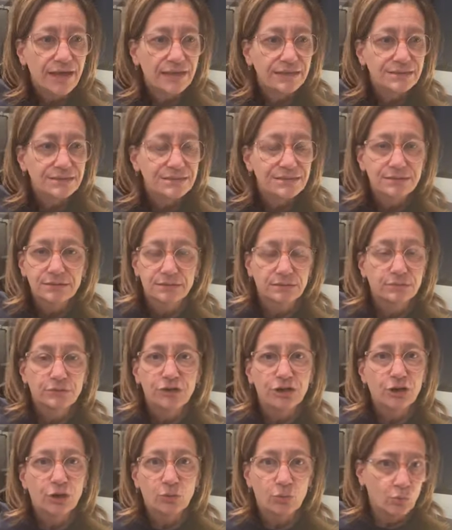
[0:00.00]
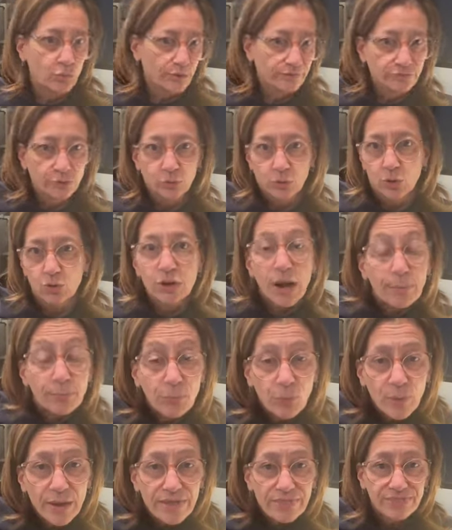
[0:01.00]
that, we've grown
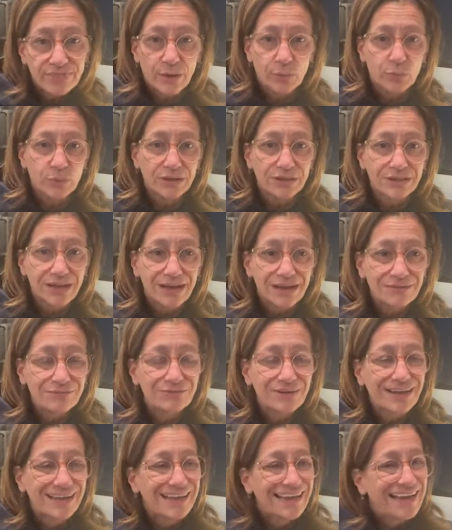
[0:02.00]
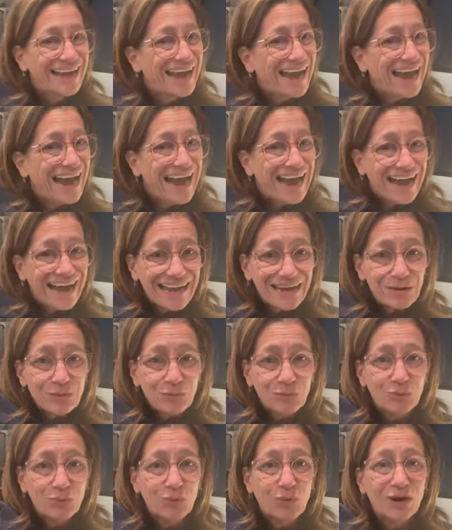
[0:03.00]
up with, that we love,
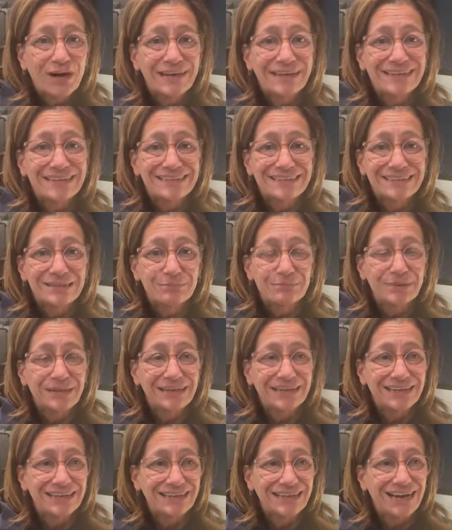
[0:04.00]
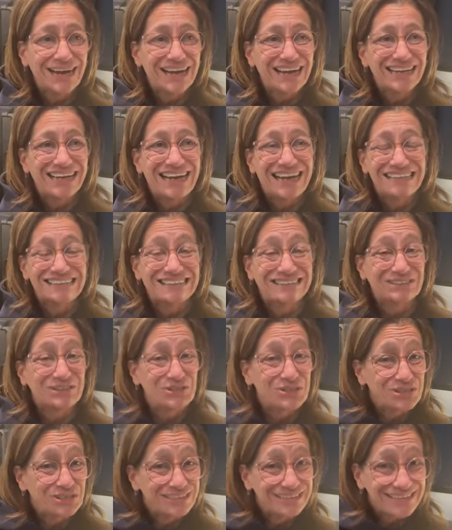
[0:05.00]
I want it to be
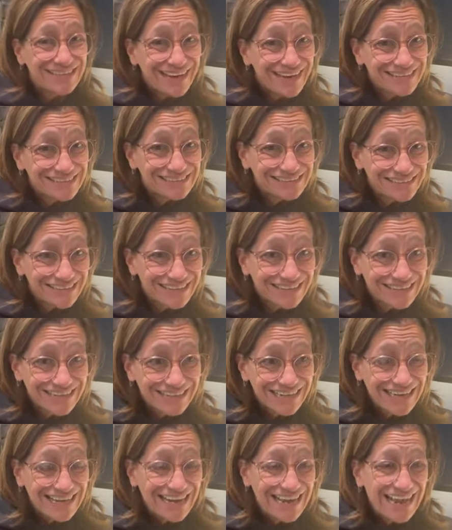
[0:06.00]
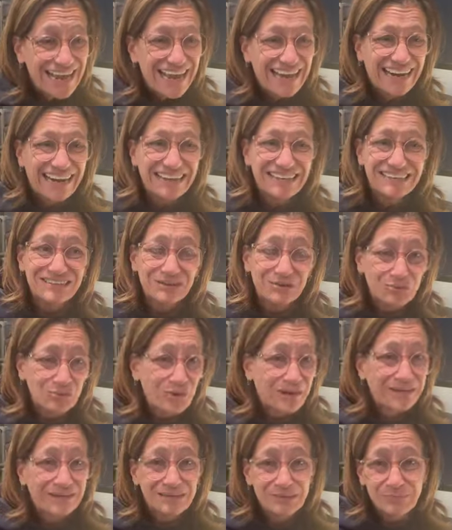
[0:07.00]
as good tasting, and I
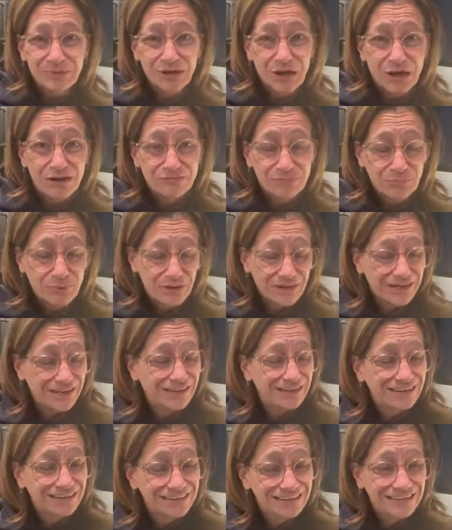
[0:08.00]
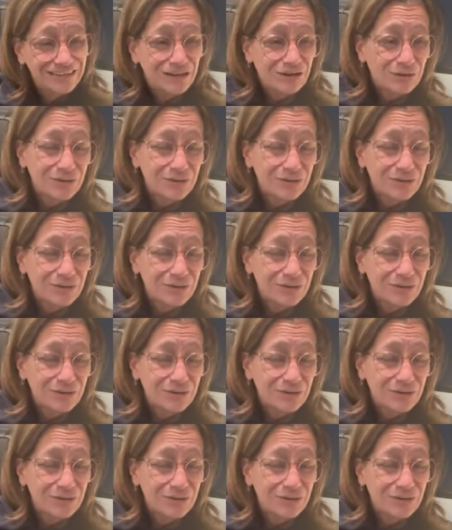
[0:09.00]
don't want it to be off-putting.